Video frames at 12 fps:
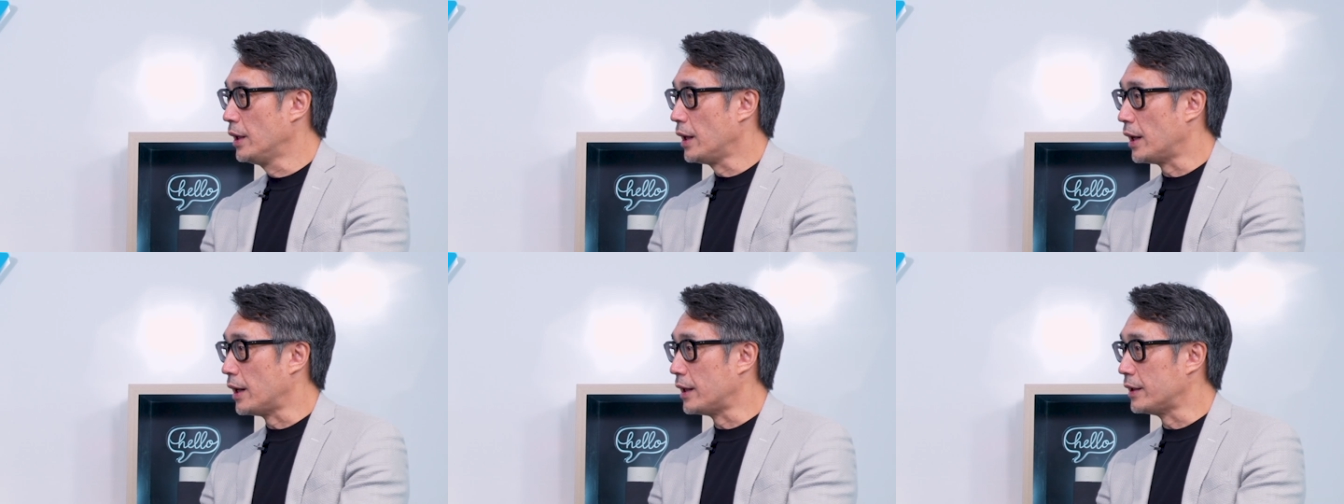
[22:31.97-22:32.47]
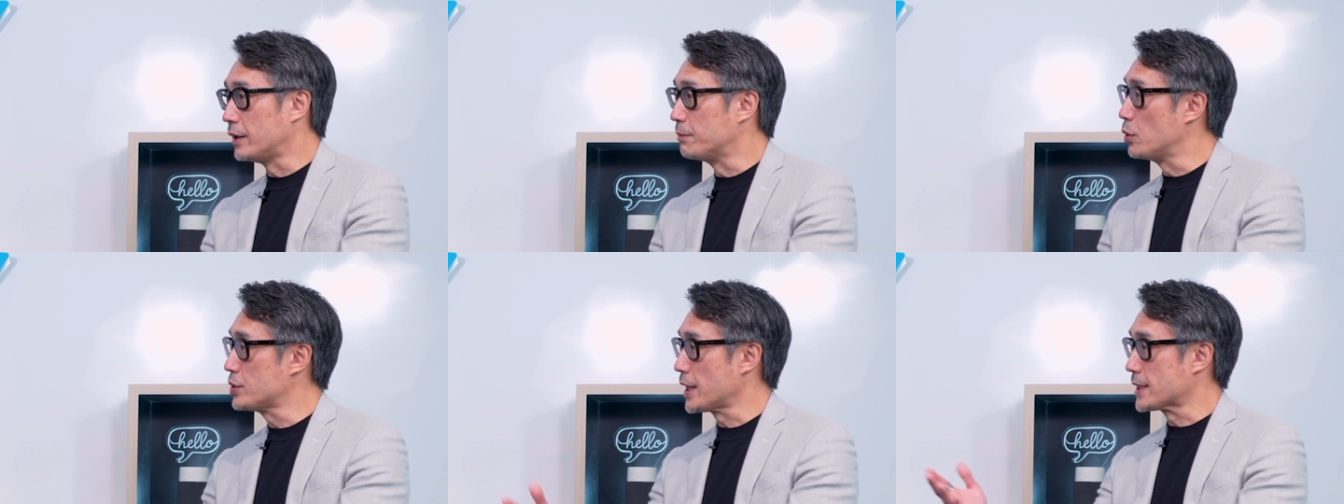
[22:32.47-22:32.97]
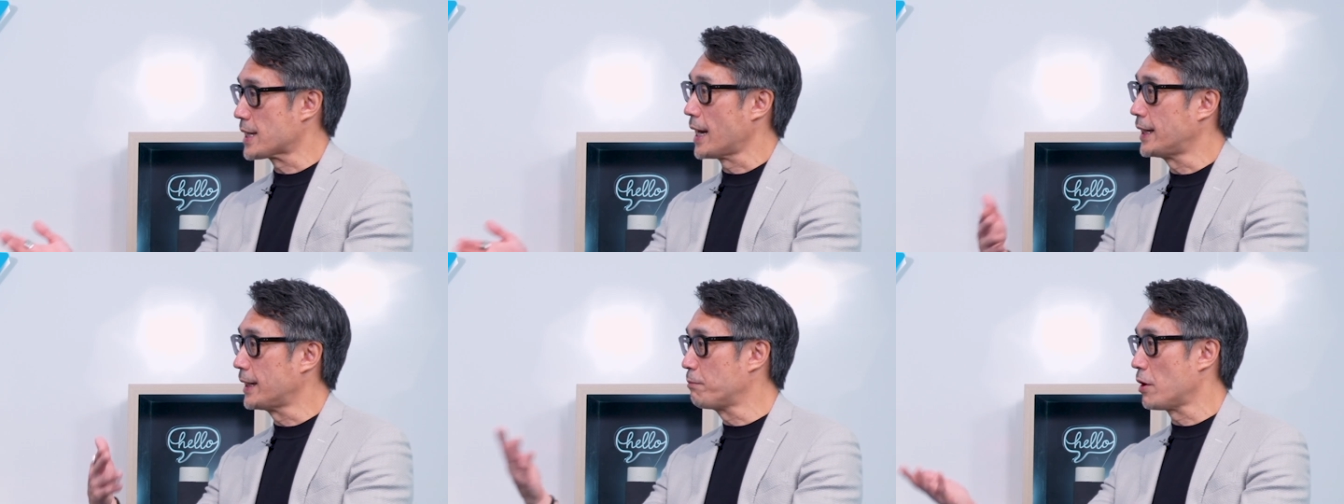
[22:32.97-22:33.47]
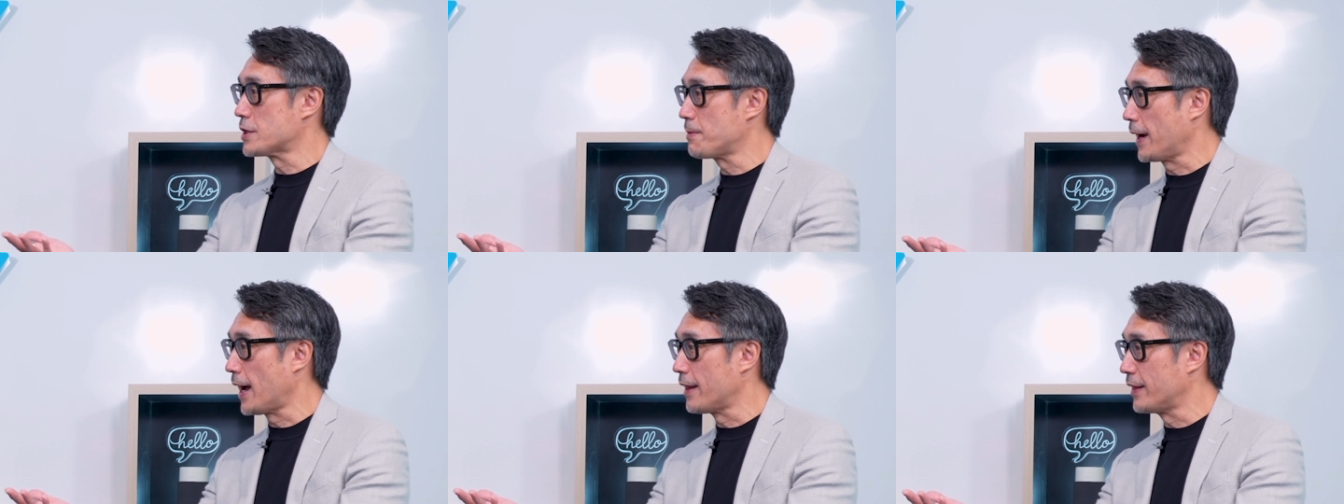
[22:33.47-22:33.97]
Uh, the most exciting
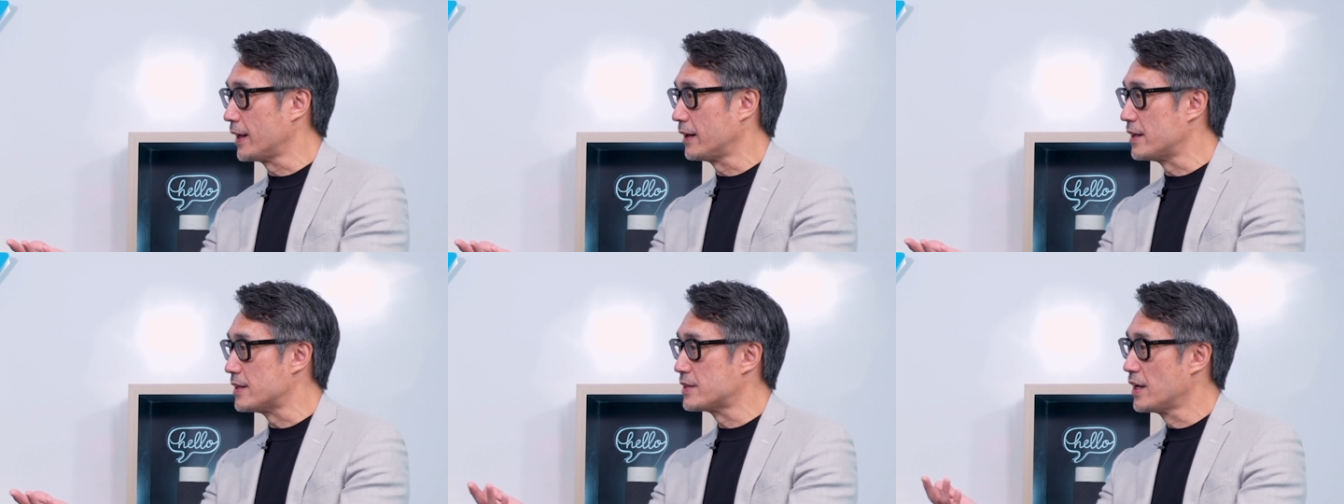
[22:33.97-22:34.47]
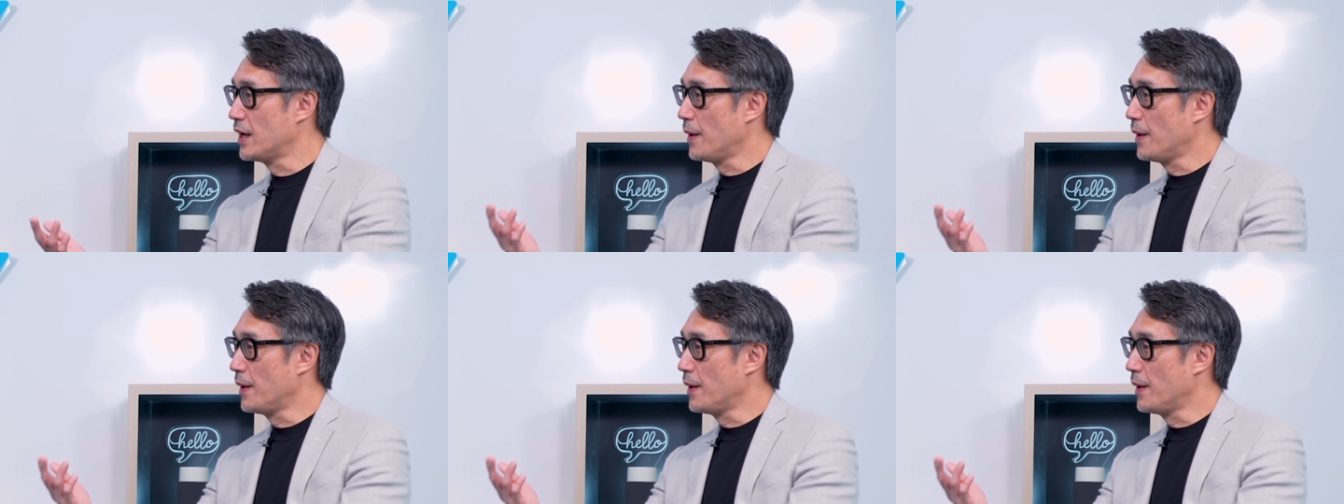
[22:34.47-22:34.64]
prospect, I think, is